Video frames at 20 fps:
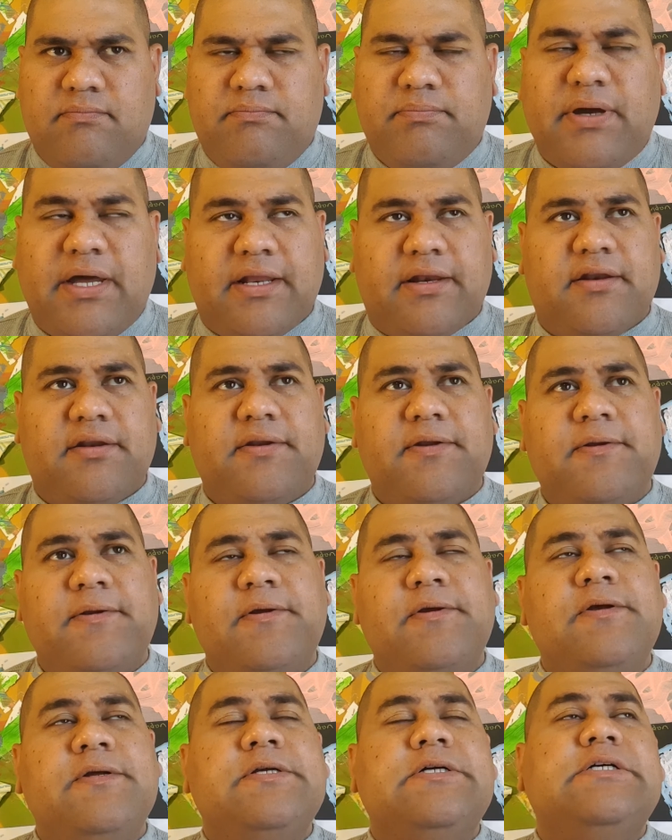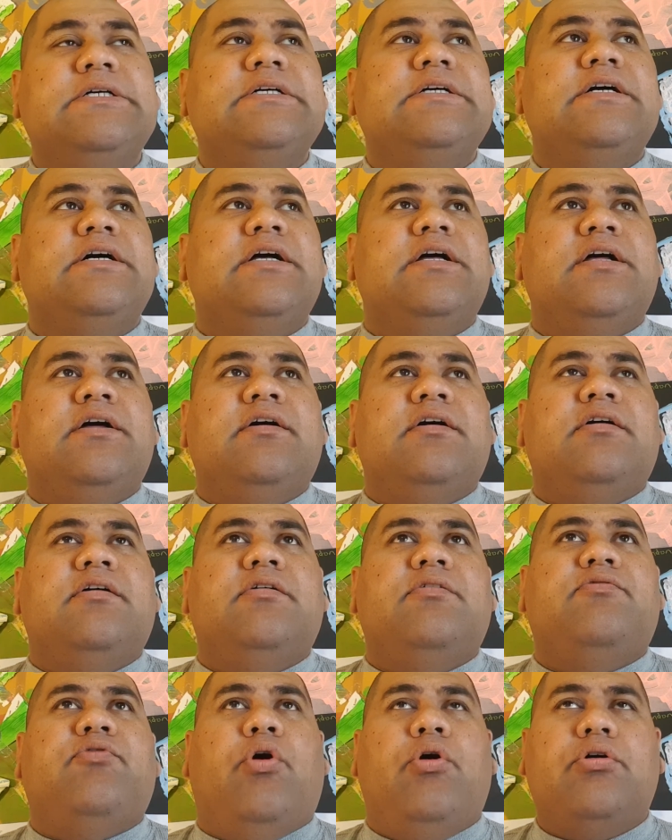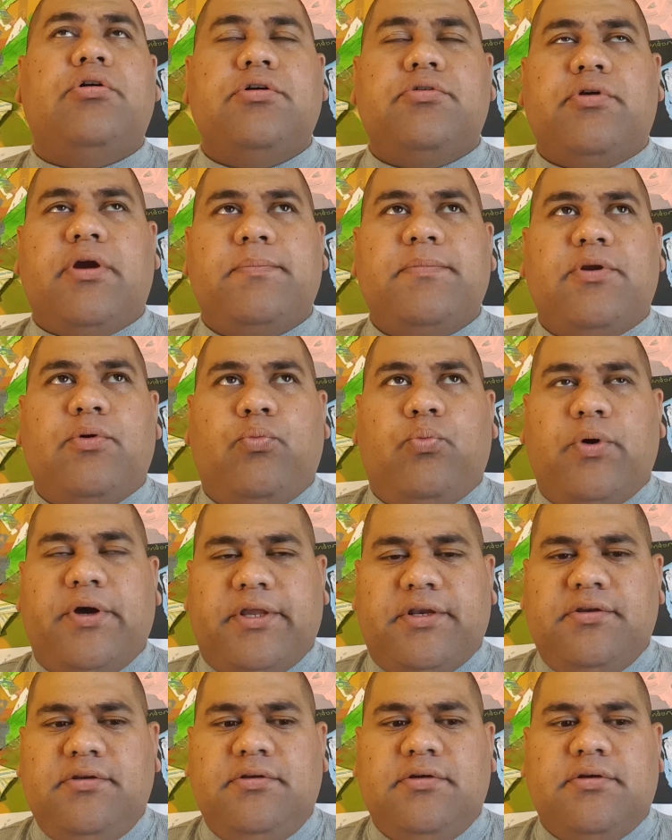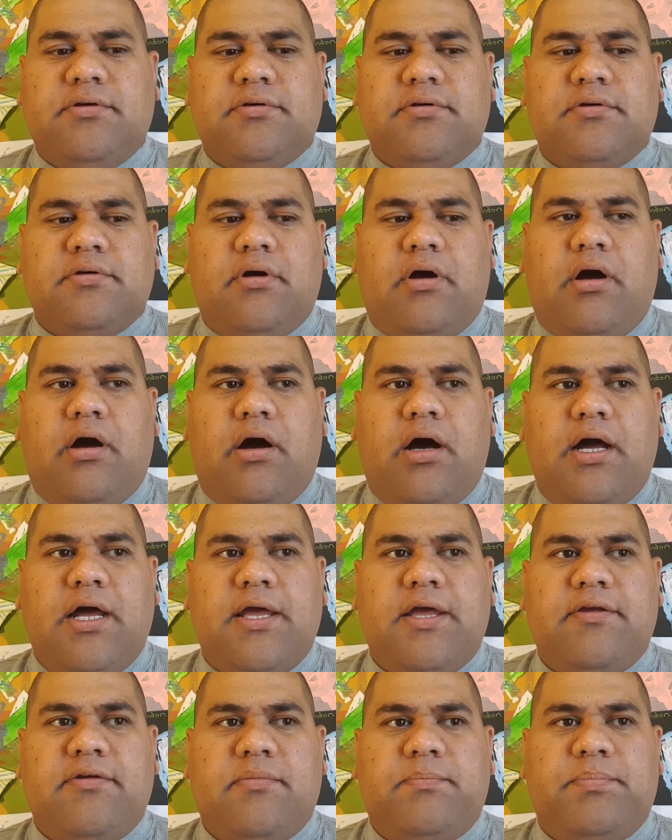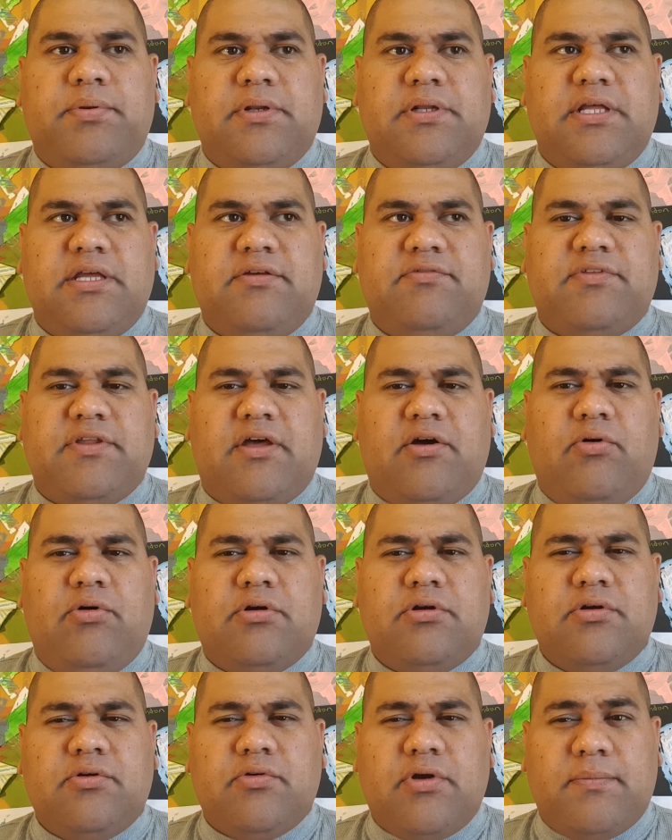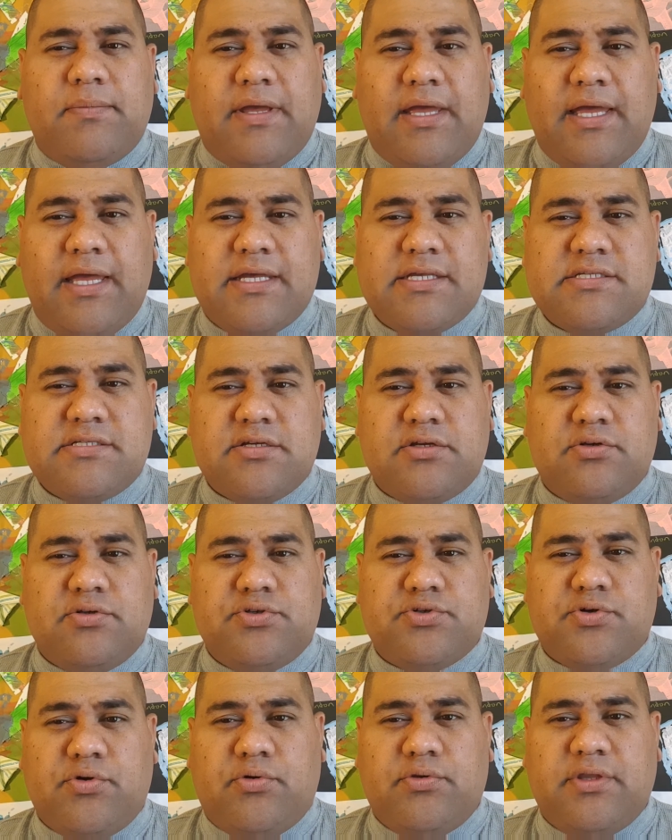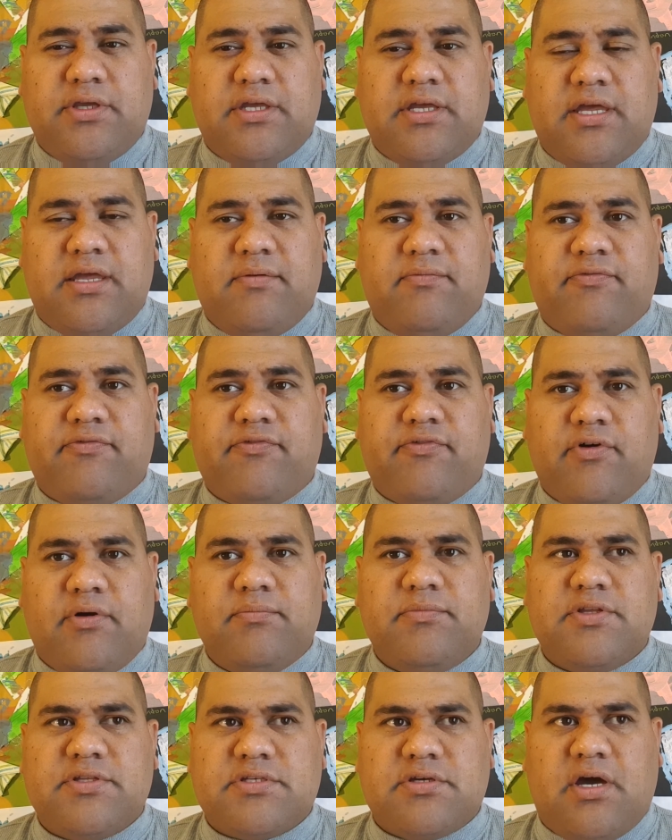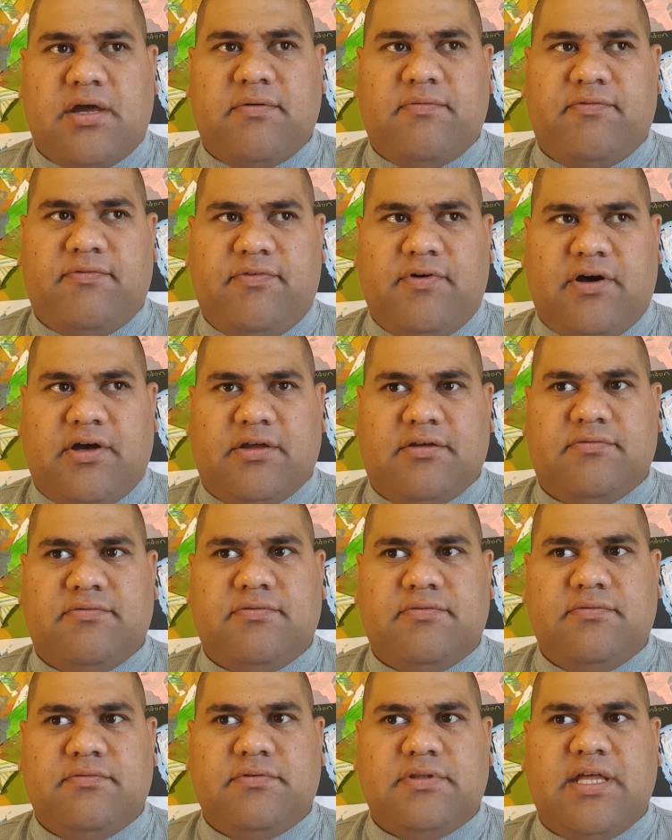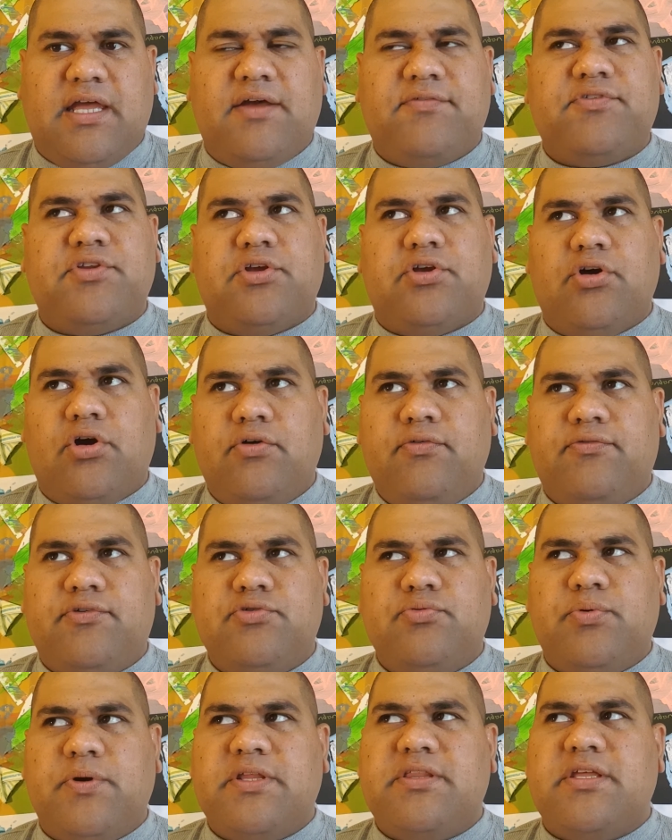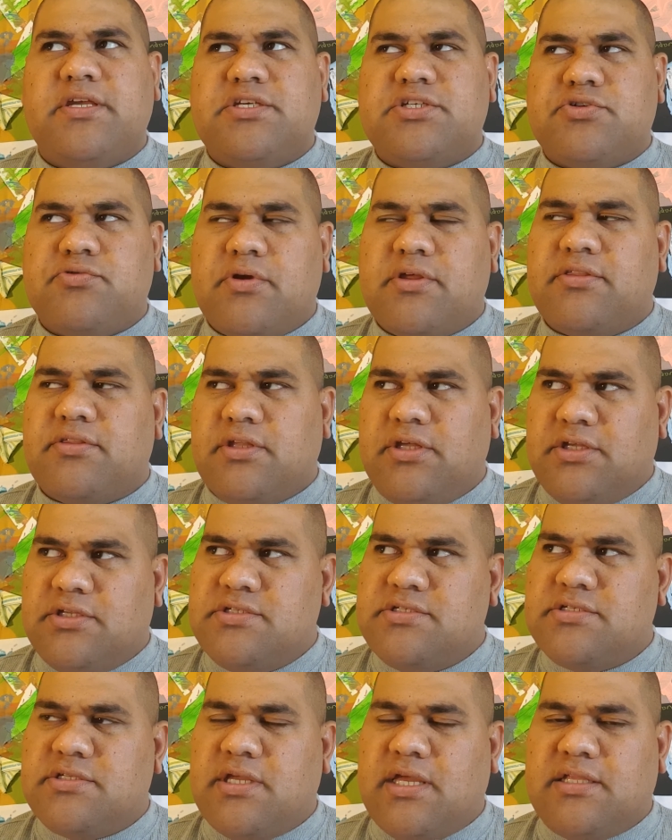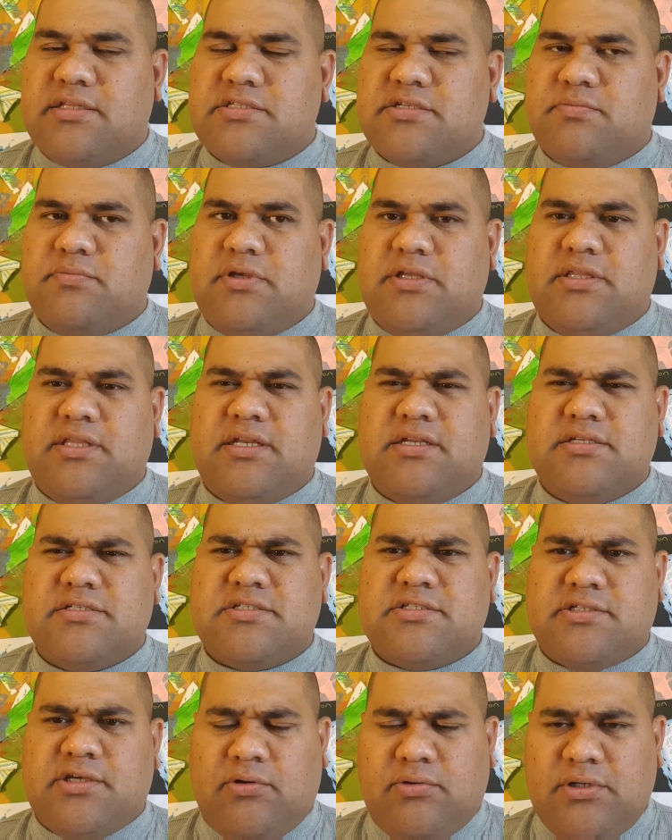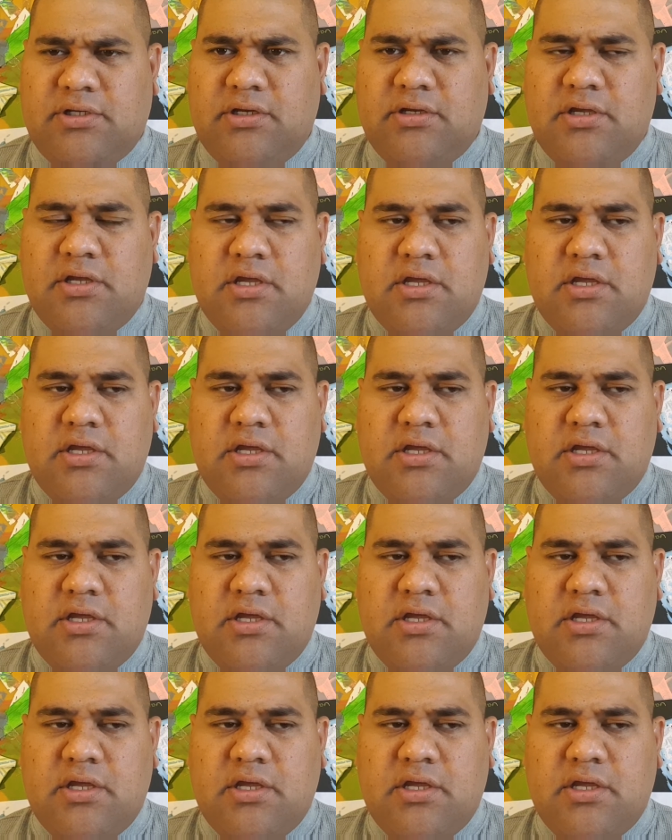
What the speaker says: But for Auckland Grammar to win, I believe that Auckland Grammar has to control the game from the Type 5. They have to go to where their strength is, and to me that is Solar.